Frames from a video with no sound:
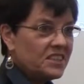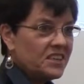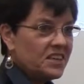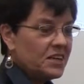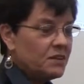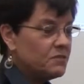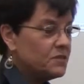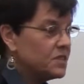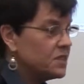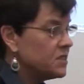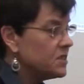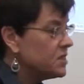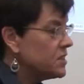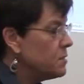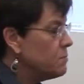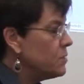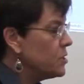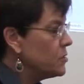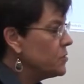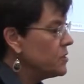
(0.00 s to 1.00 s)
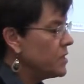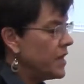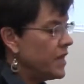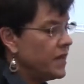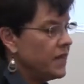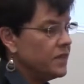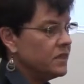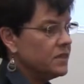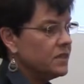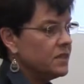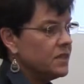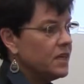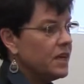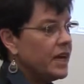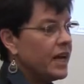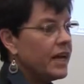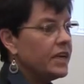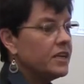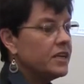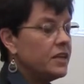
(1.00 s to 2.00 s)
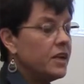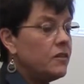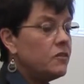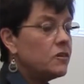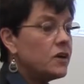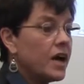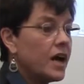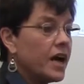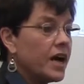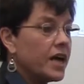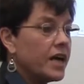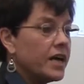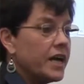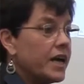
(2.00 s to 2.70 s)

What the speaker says: of the steamboat, and another guy,